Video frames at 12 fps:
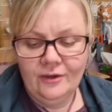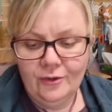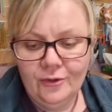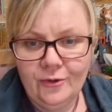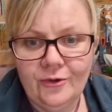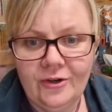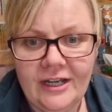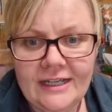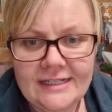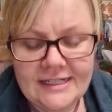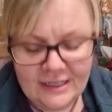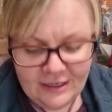All
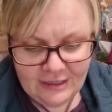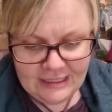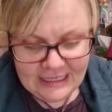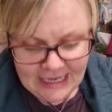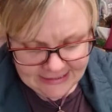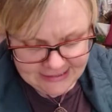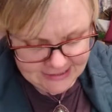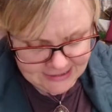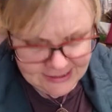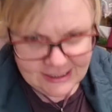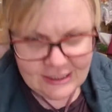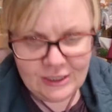right, let's
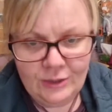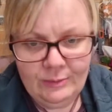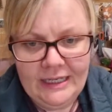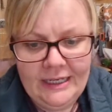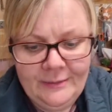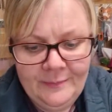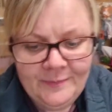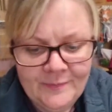zoom in.